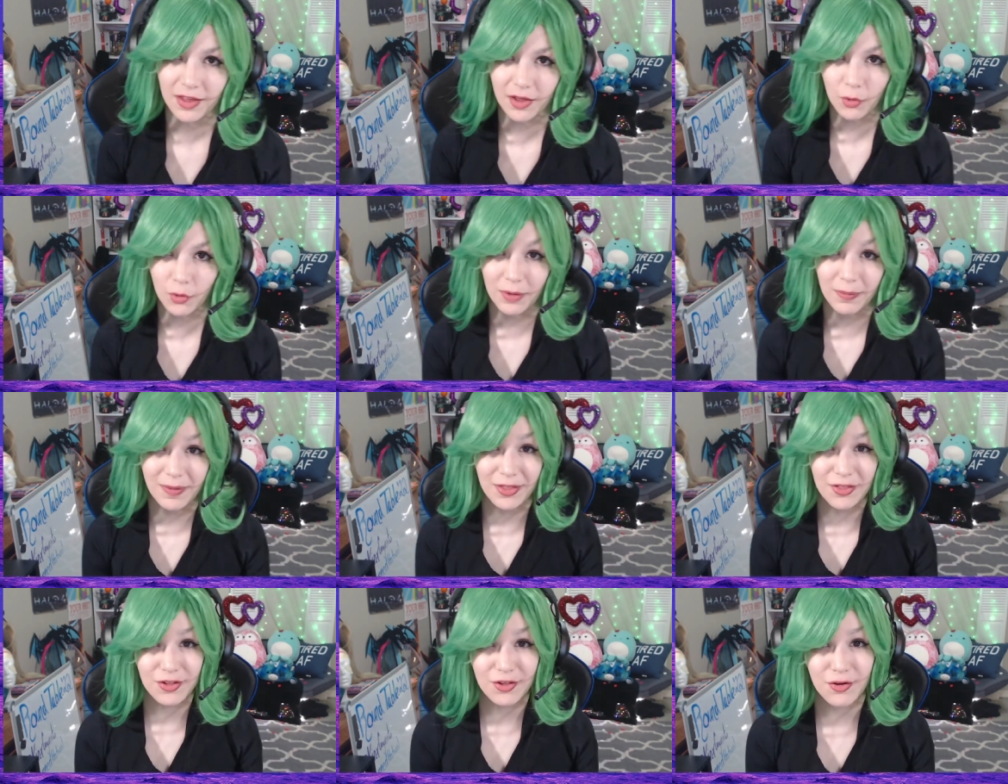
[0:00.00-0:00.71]
We
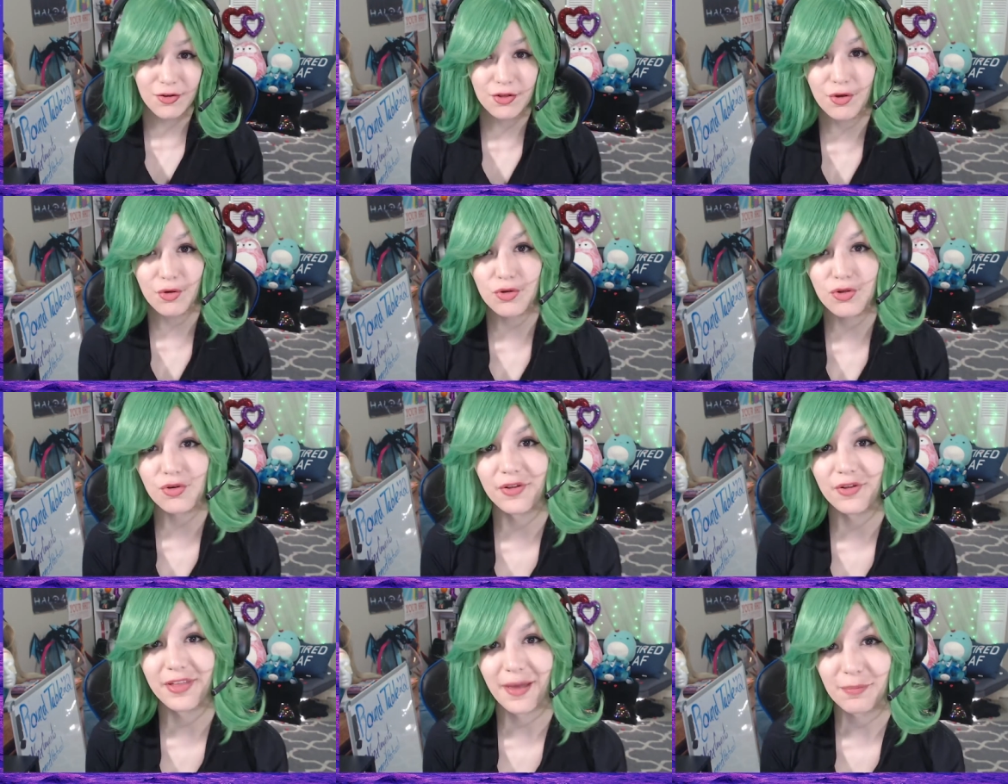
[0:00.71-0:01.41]
mentioned her
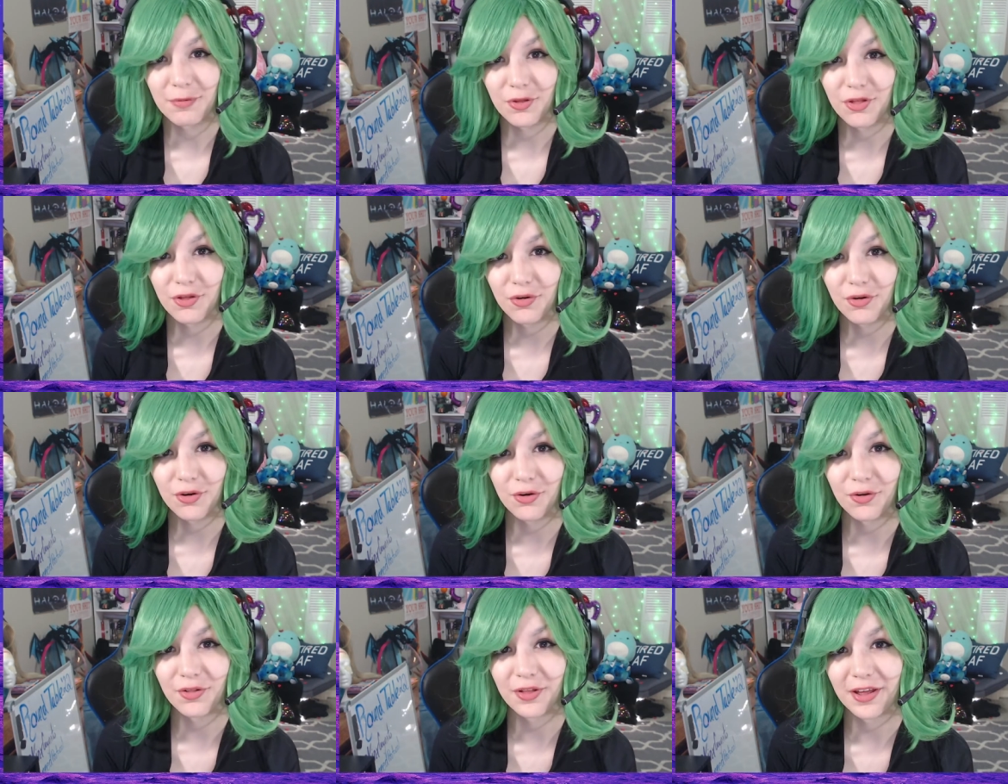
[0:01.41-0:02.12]
social ineptitude
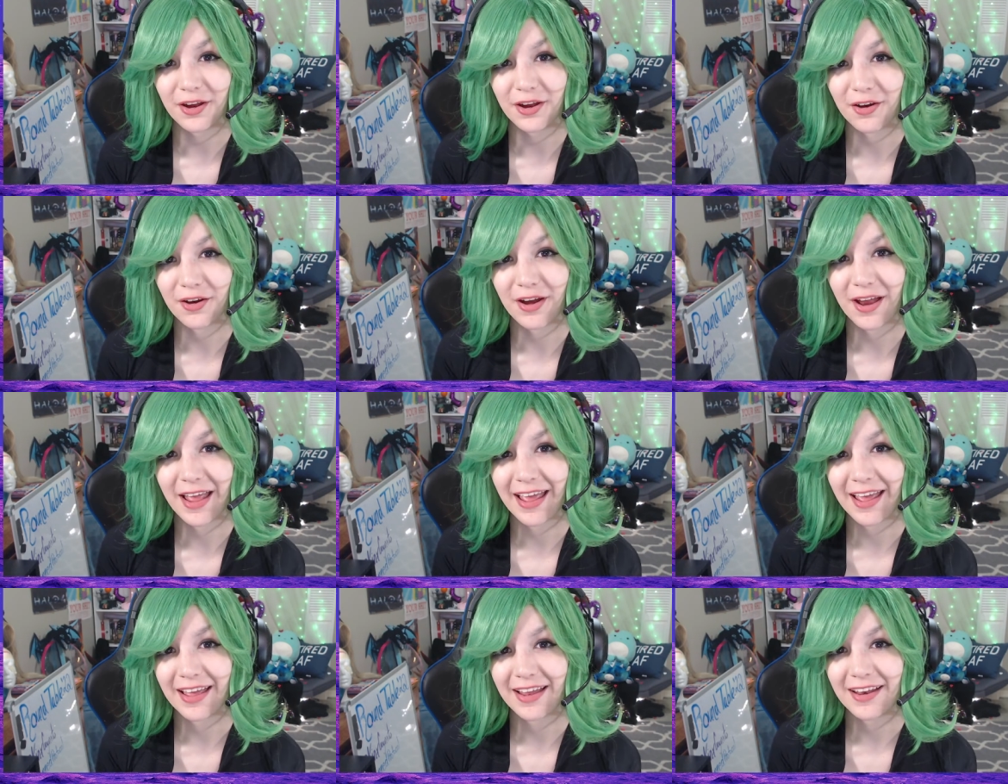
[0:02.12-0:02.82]
earlier
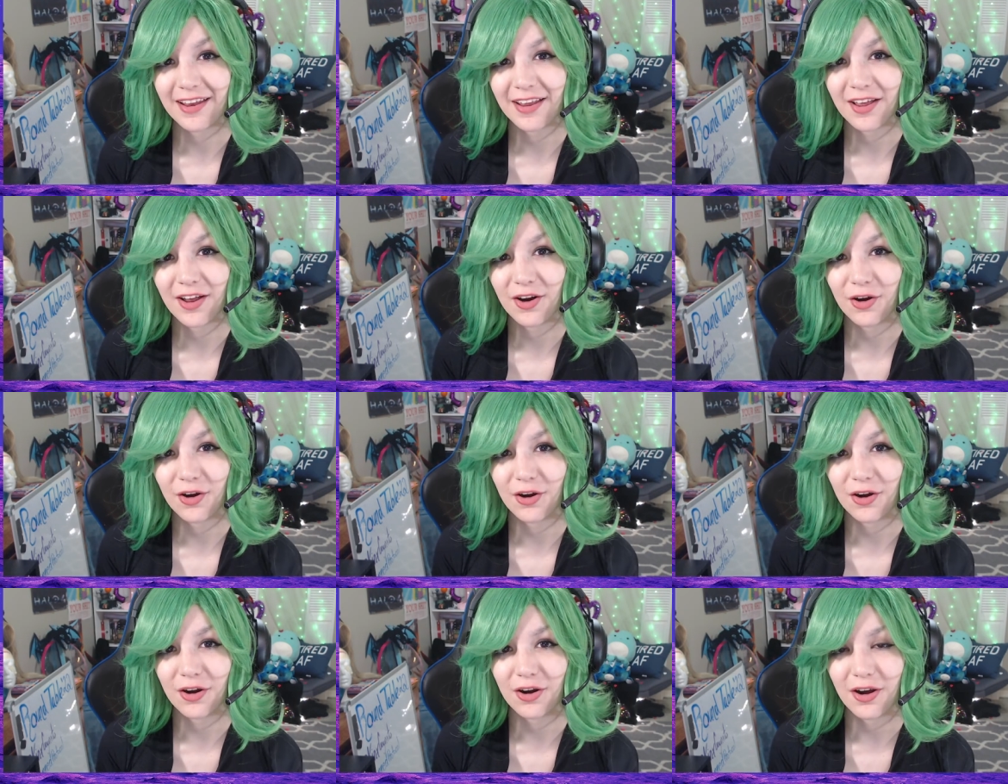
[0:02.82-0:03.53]
and
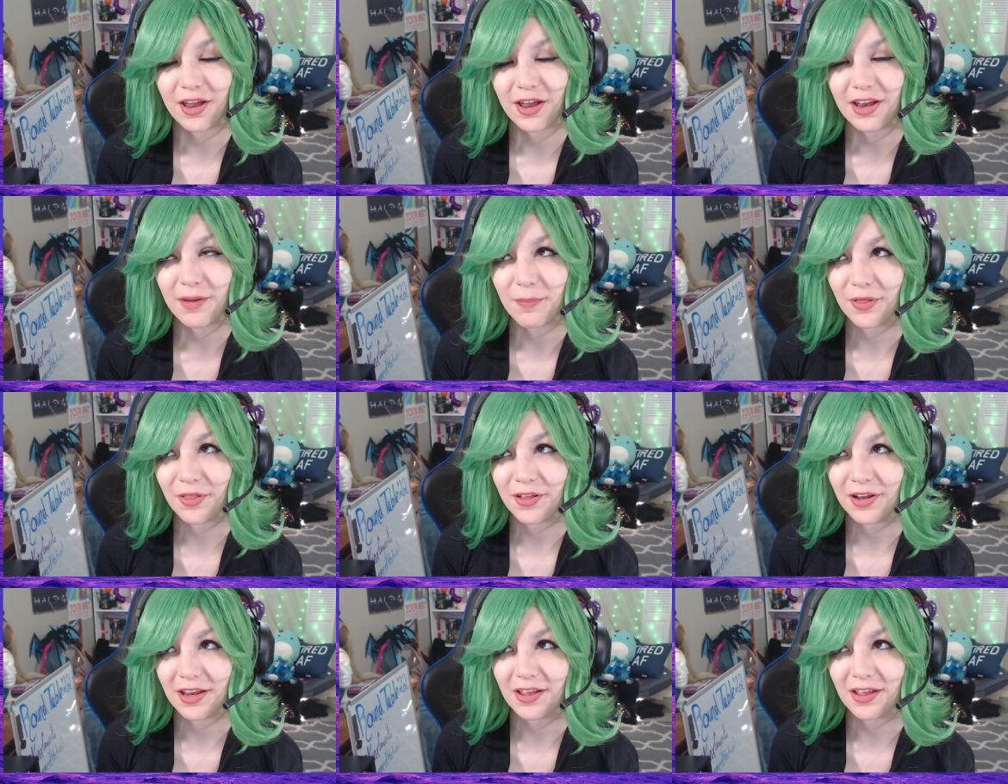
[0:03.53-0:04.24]
her
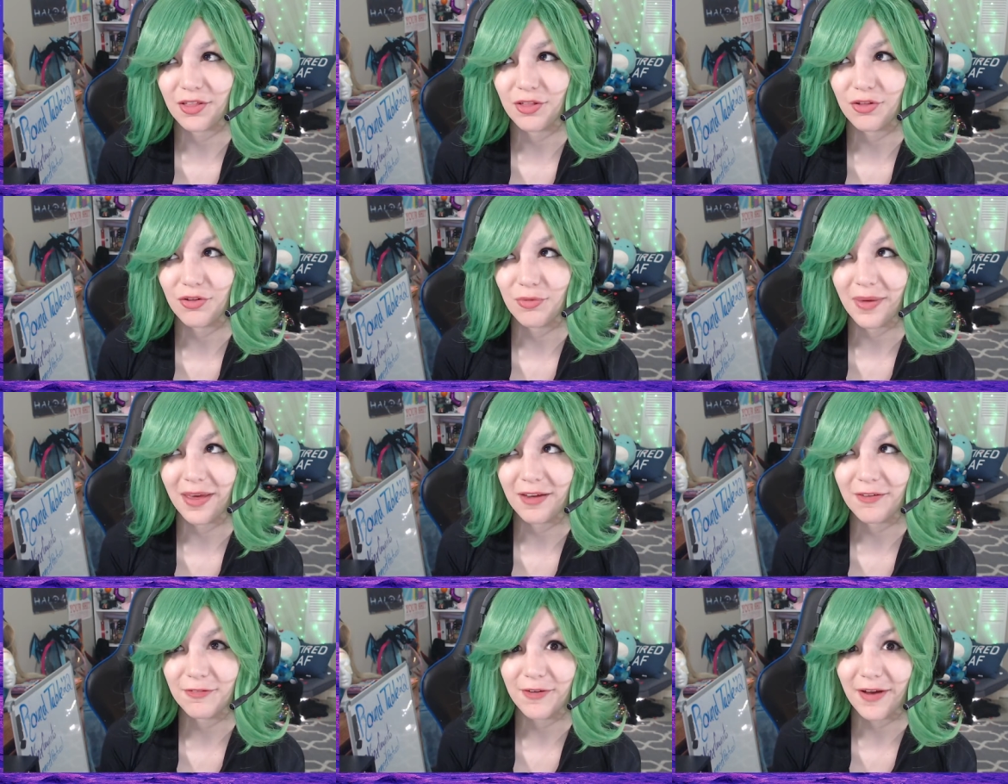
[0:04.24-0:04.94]
inability to
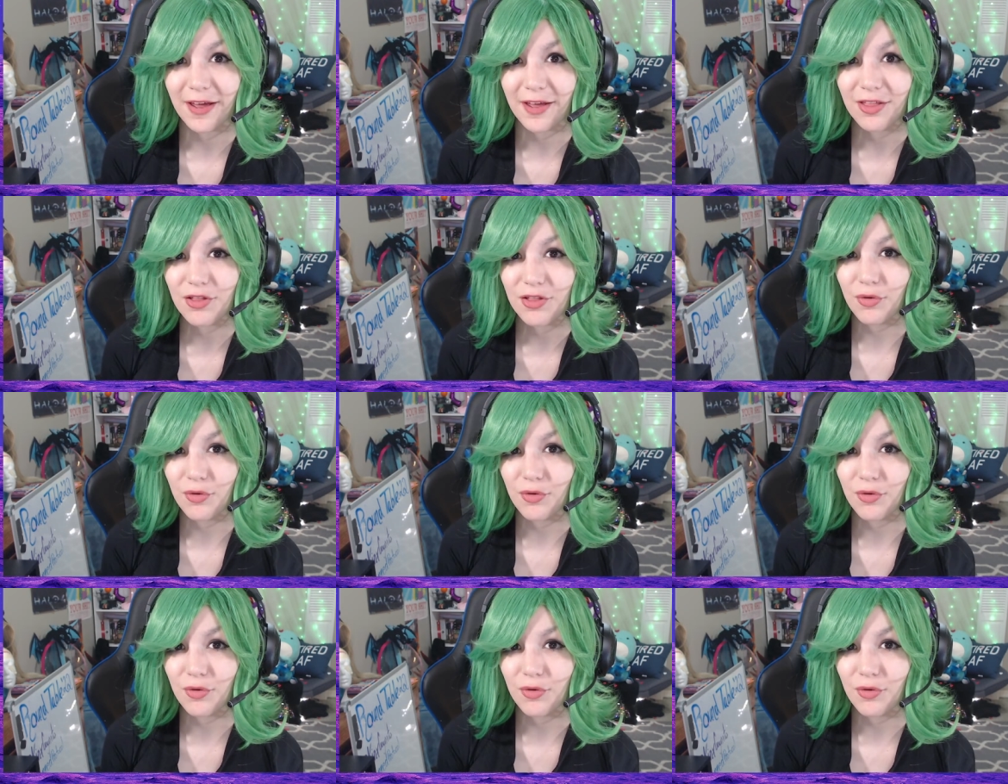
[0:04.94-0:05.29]
make friends,